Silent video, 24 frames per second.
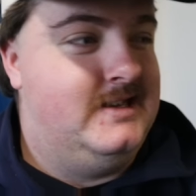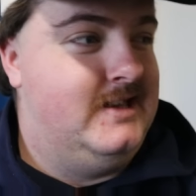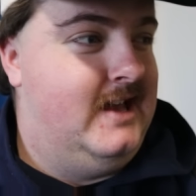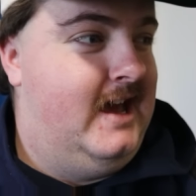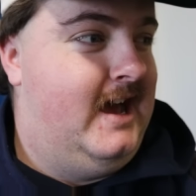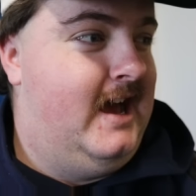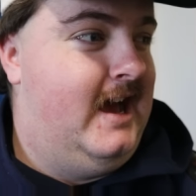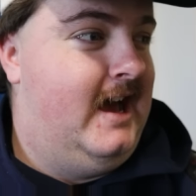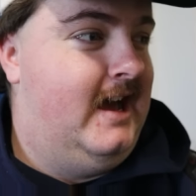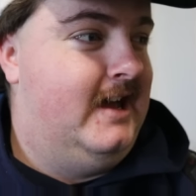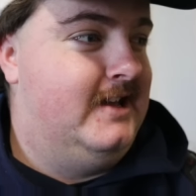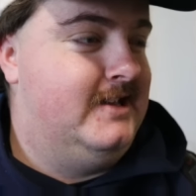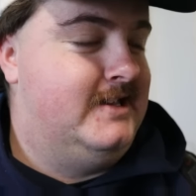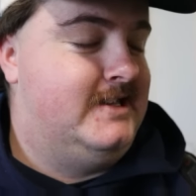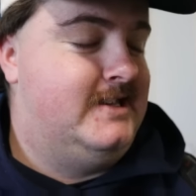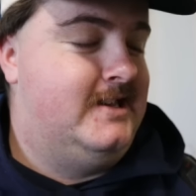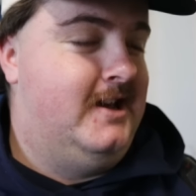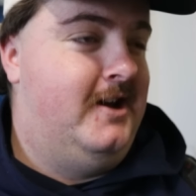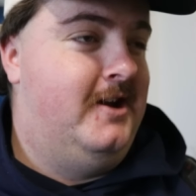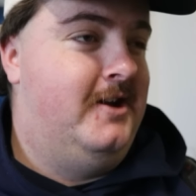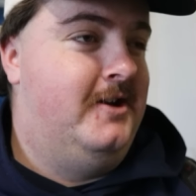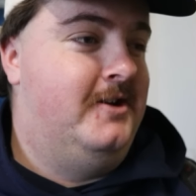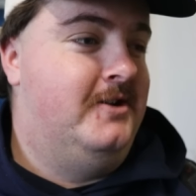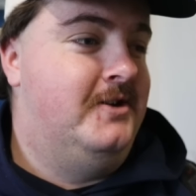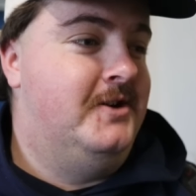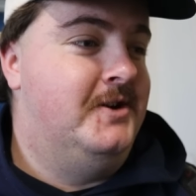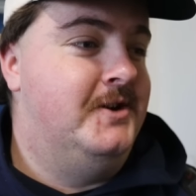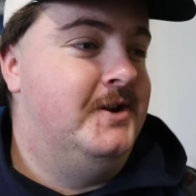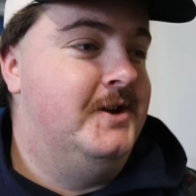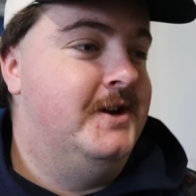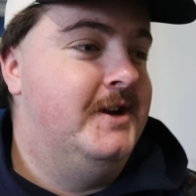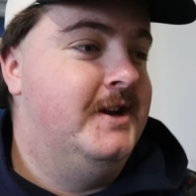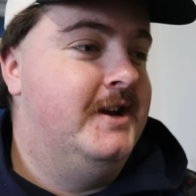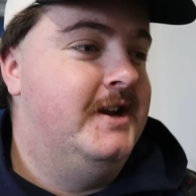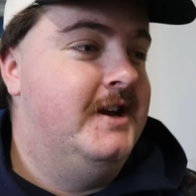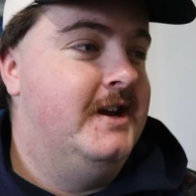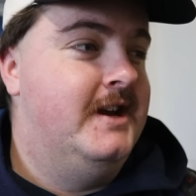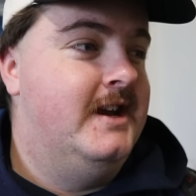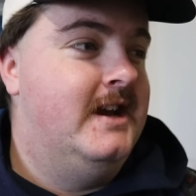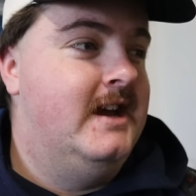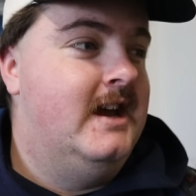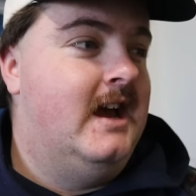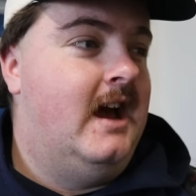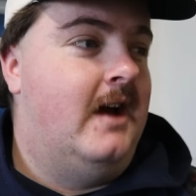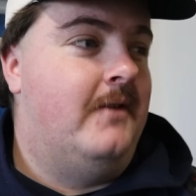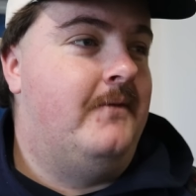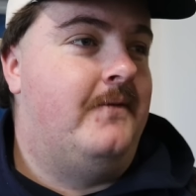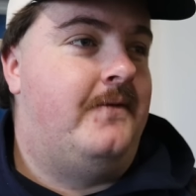So
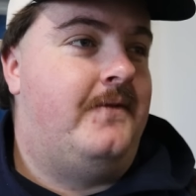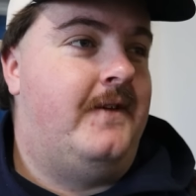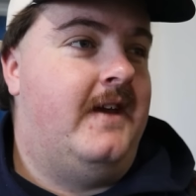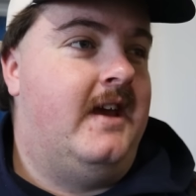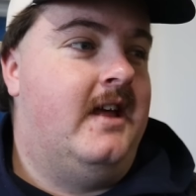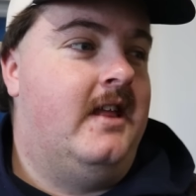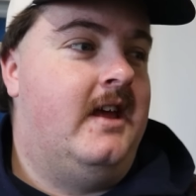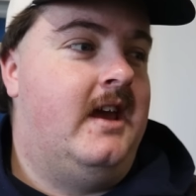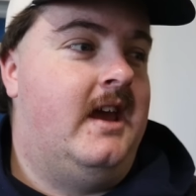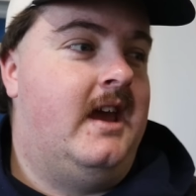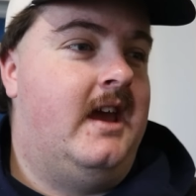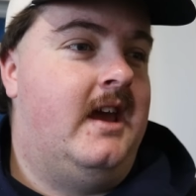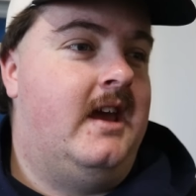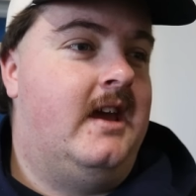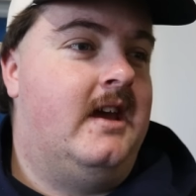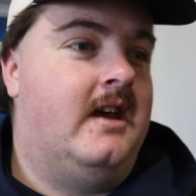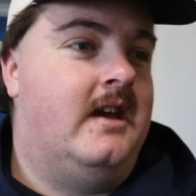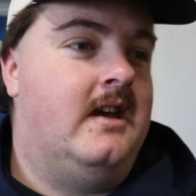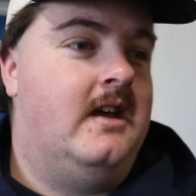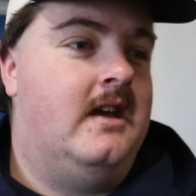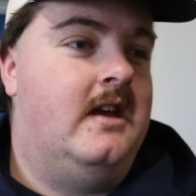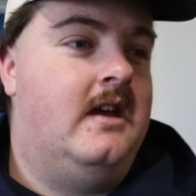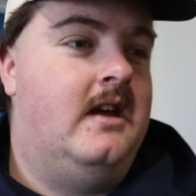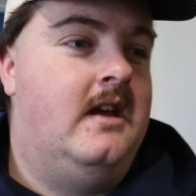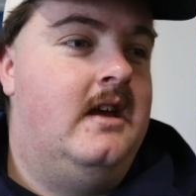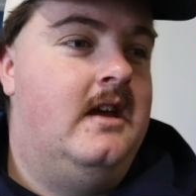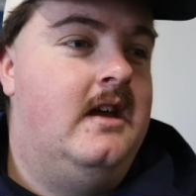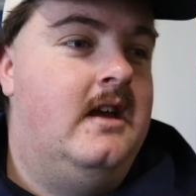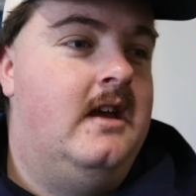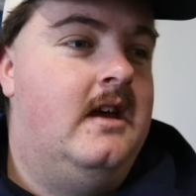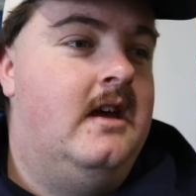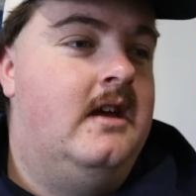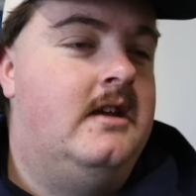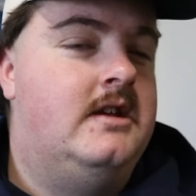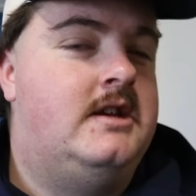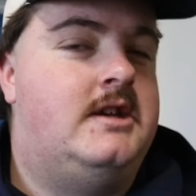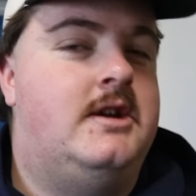I'm feeling.